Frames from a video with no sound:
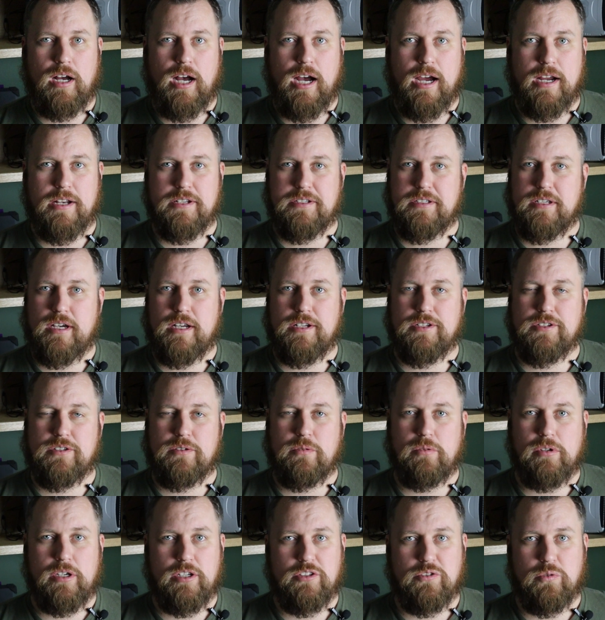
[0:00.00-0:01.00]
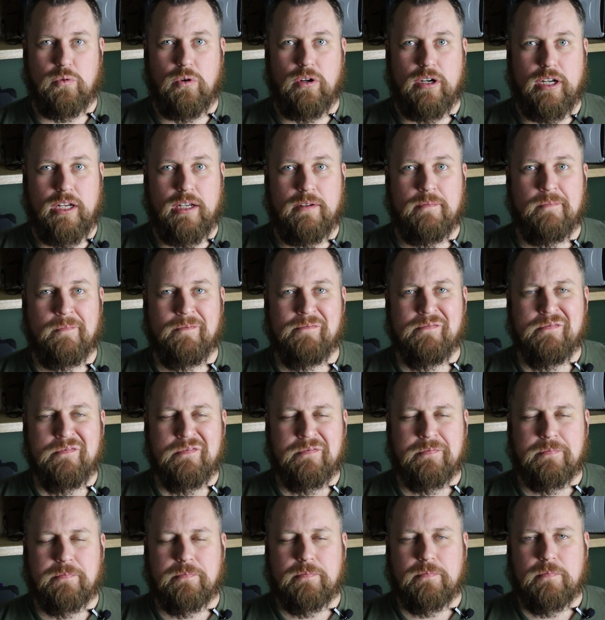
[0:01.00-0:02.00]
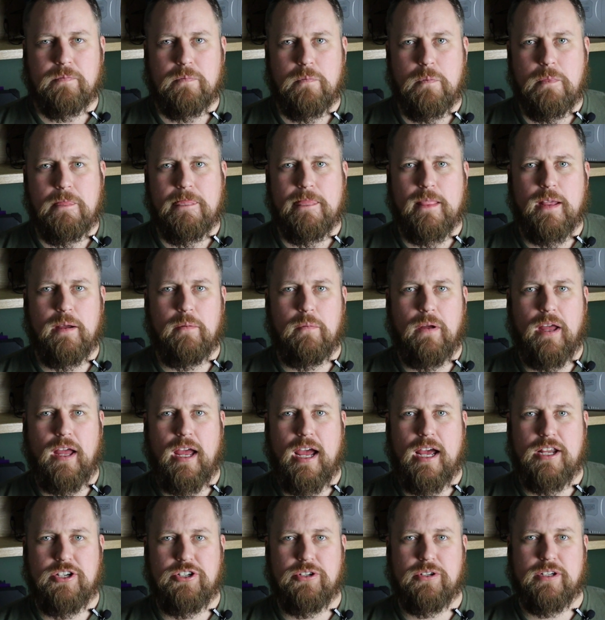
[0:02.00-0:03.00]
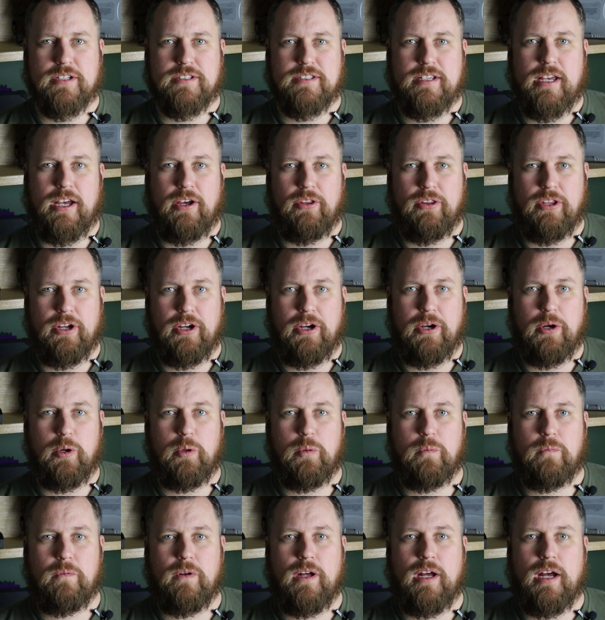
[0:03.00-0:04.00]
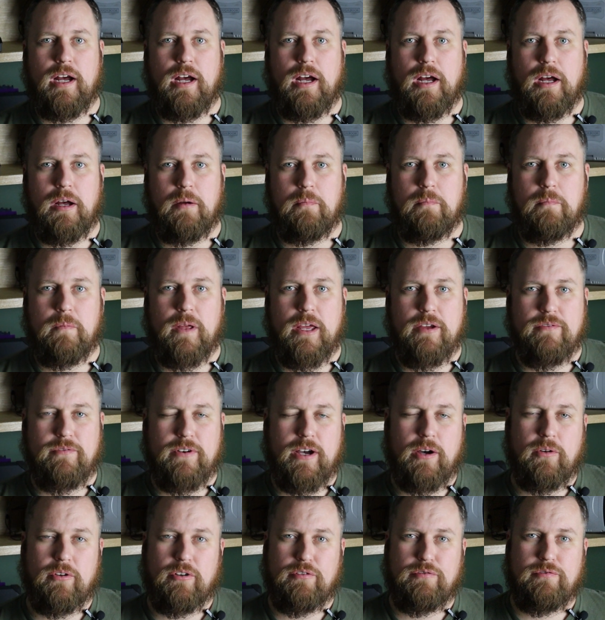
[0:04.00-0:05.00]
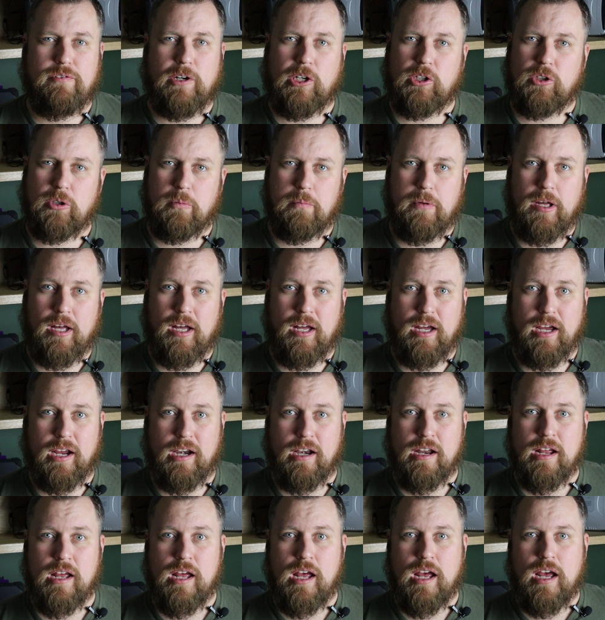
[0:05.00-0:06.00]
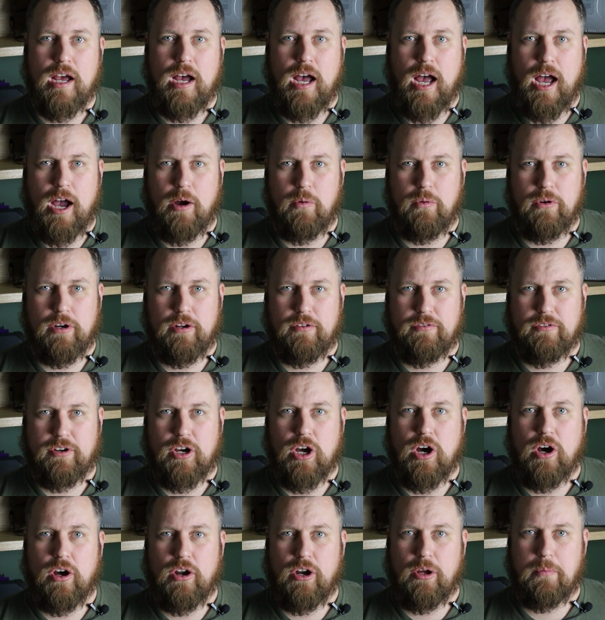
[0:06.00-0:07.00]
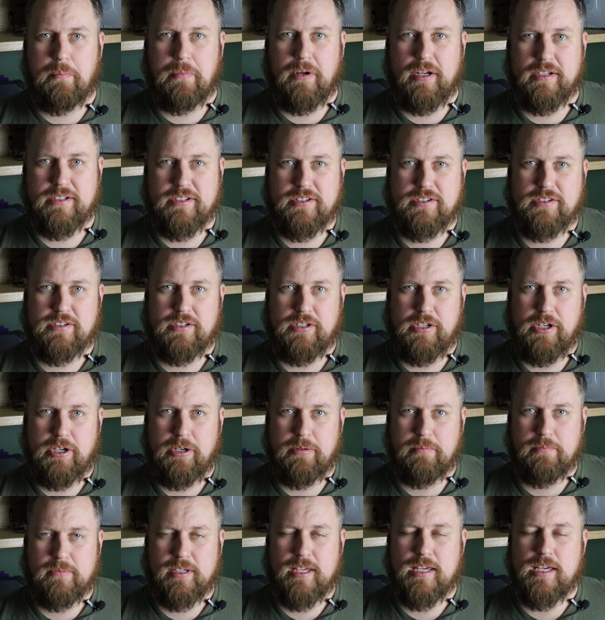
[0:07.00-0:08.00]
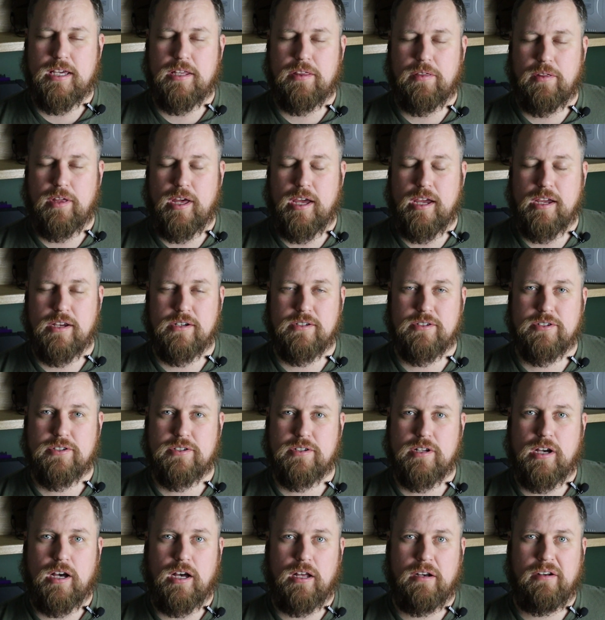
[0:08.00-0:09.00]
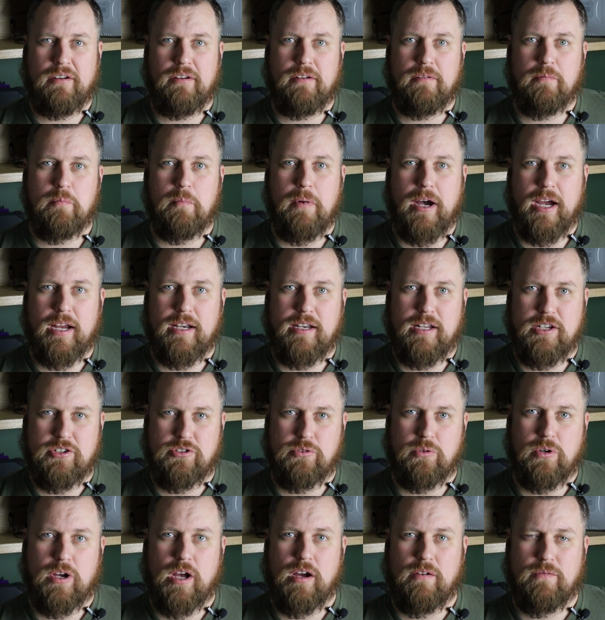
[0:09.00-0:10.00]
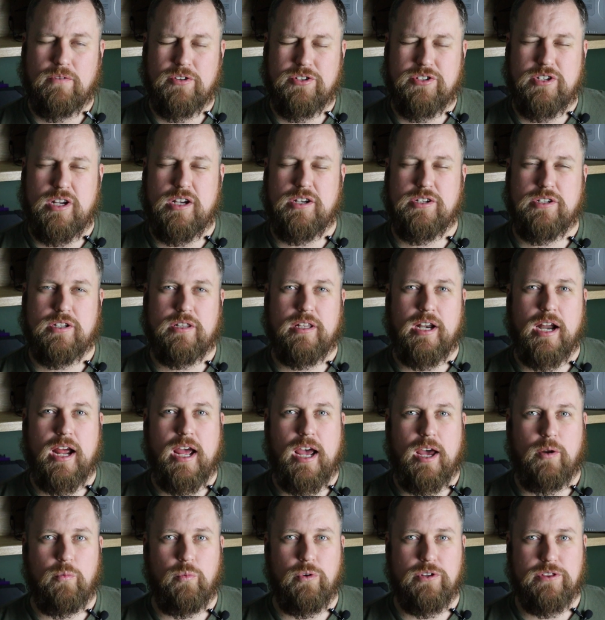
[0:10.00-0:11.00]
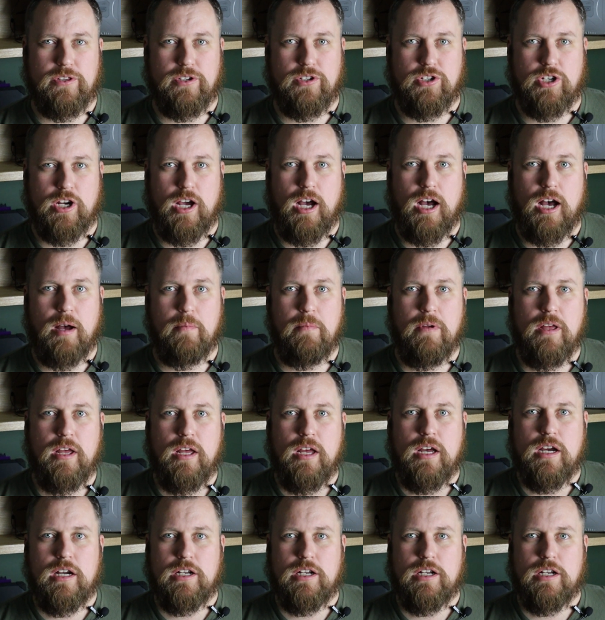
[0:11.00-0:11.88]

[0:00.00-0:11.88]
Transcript: hindsight's 2020. As you could tell, though, um, if I would have followed mine, I would have caught up on some key things on my initial conversation that I had with the shop